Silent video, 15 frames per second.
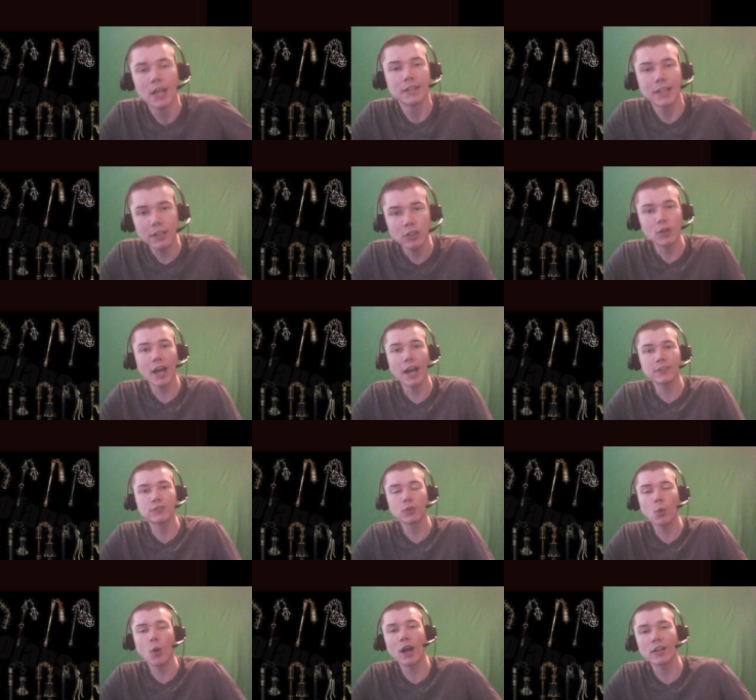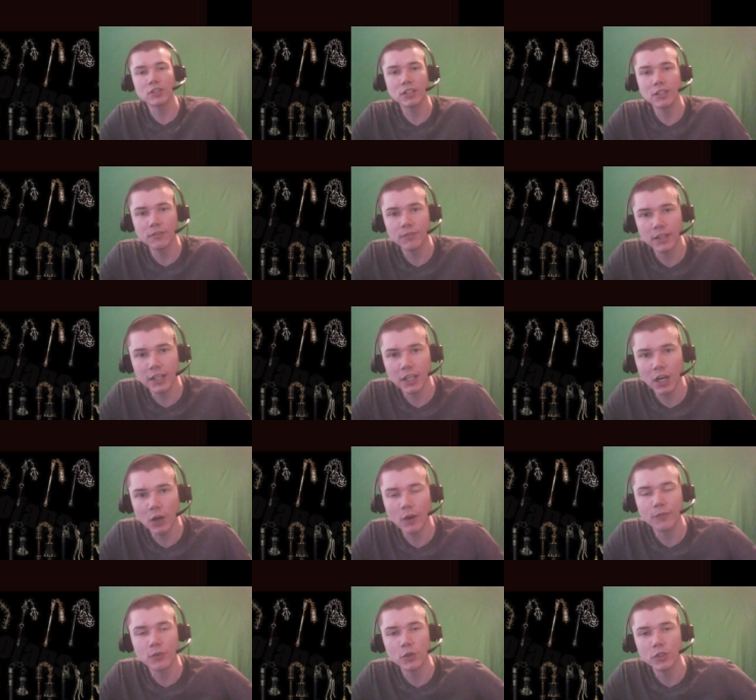Thank you guys for watching the video.
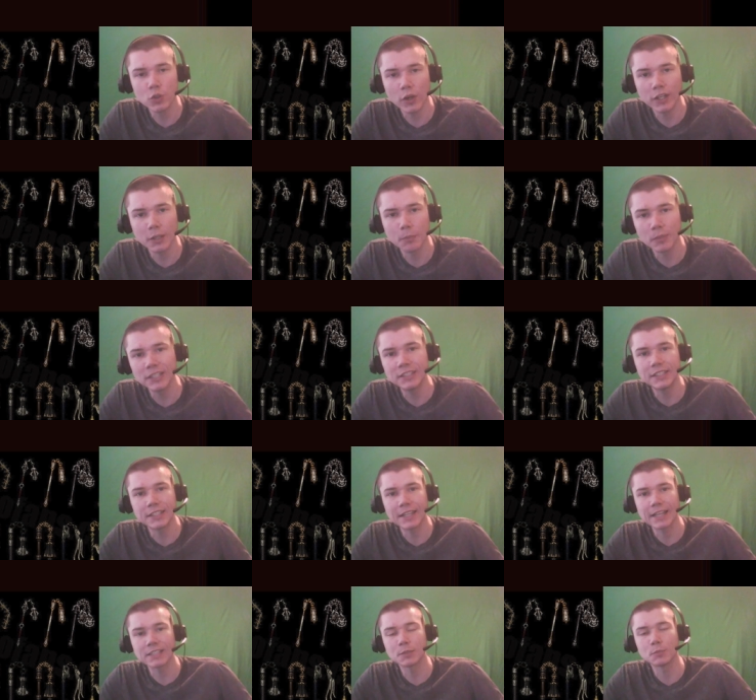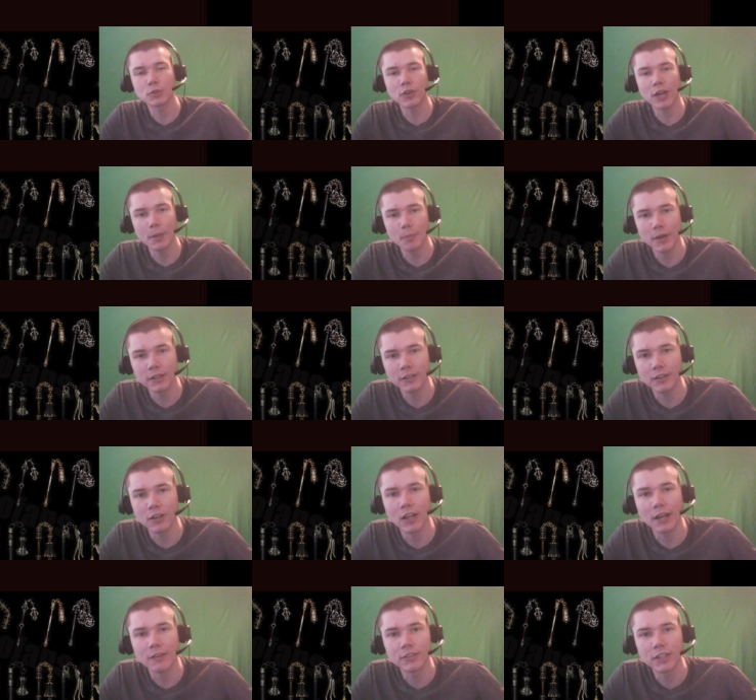If you enjoyed it, please hit that subscribe button and
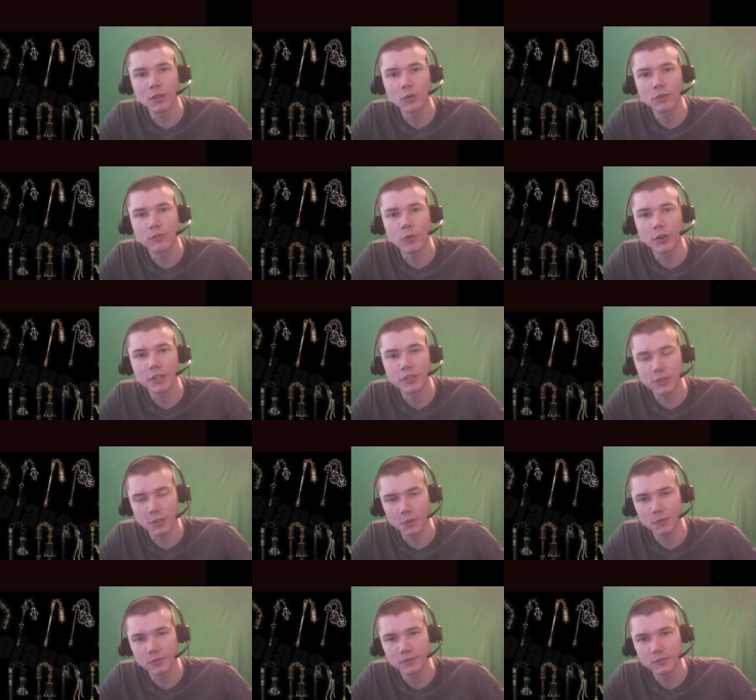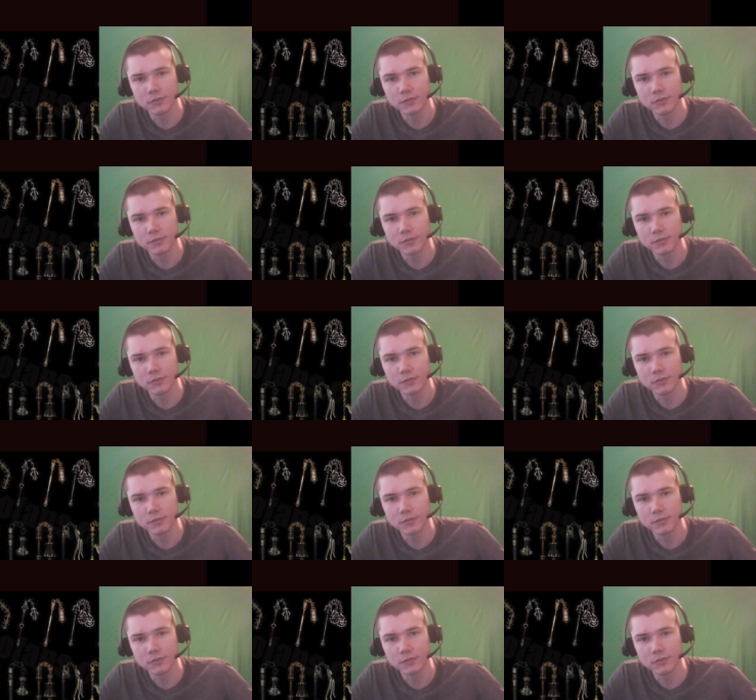I'll have another one for you soon.